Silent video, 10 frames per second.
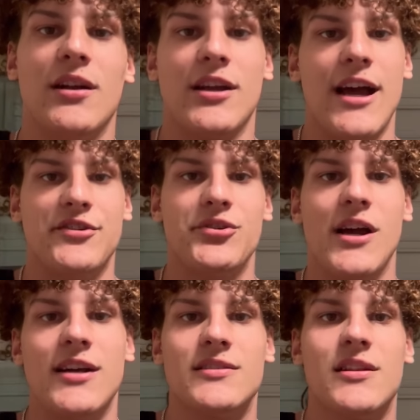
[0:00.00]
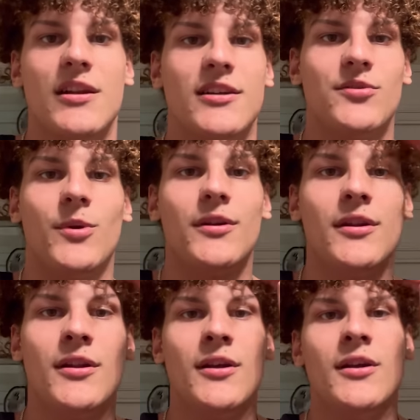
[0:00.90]
and I'll catch you guys in the next one.
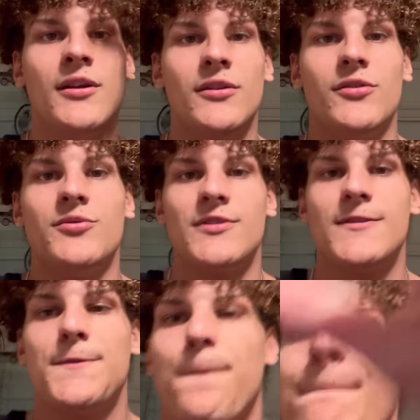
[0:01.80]
Deuces.